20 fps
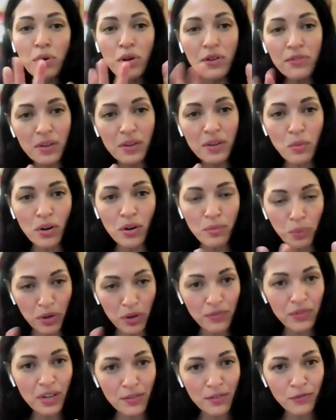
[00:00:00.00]
the privy
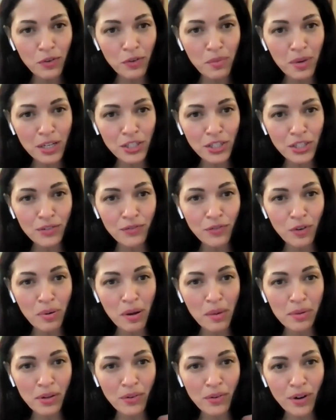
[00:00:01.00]
information for
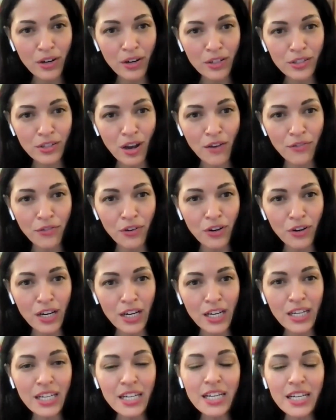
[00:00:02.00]
public records
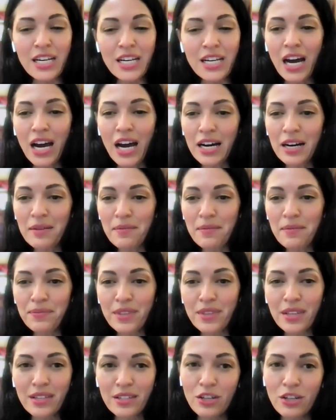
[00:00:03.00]
offering,
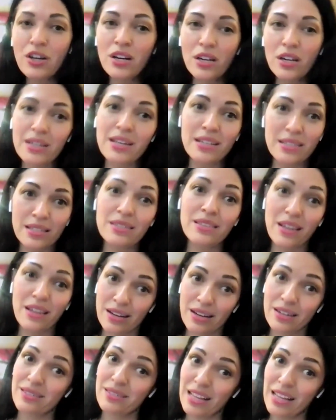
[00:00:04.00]
you're going to need
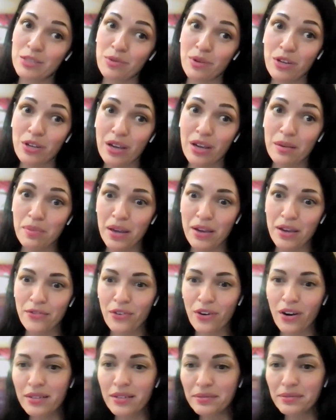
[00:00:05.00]
to, that's why you got to pay
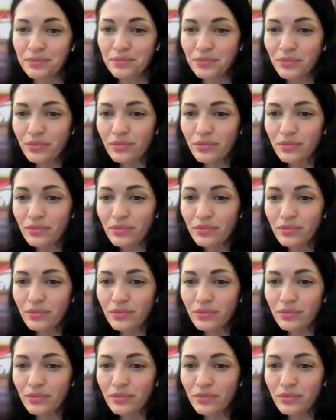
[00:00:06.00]
for it.